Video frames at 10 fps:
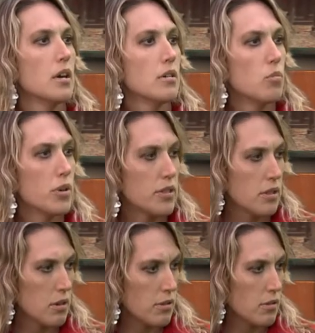with
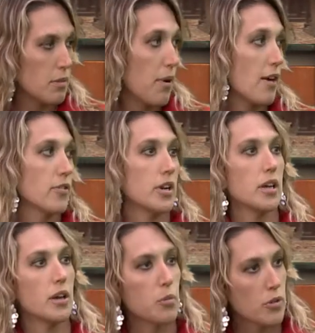poverty
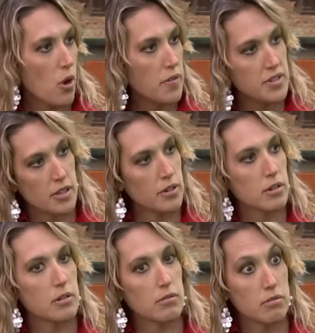and with all these
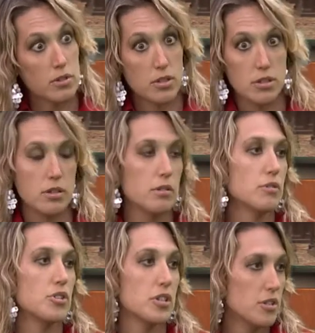other
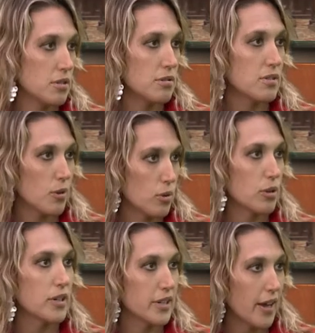huge issues that we're
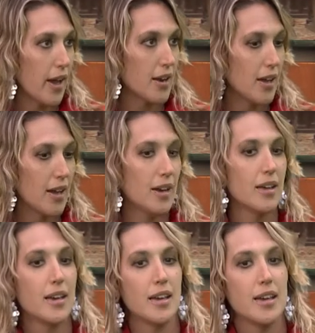looking at, and
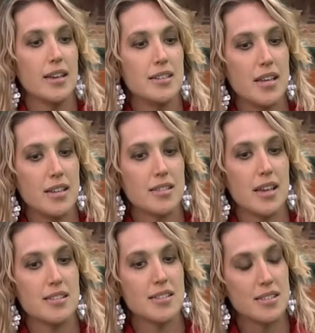it takes
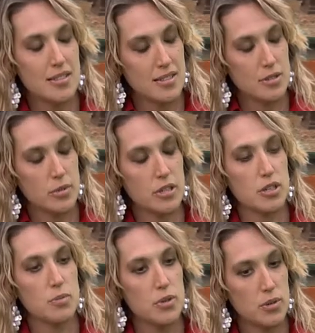a system and a
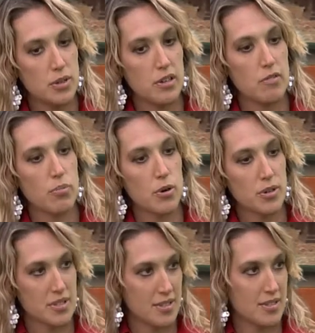community of
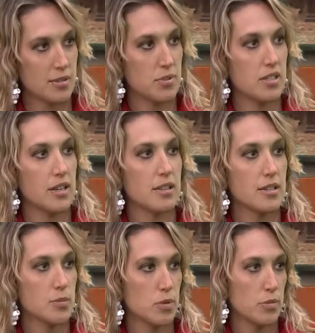broken systems to get
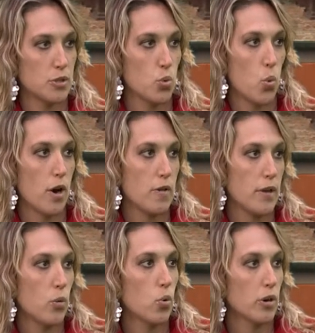these women to where
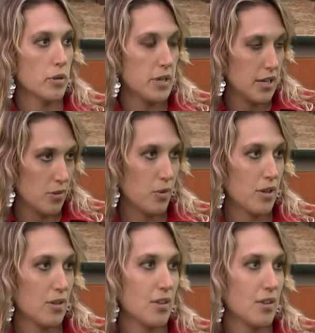they were to begin with.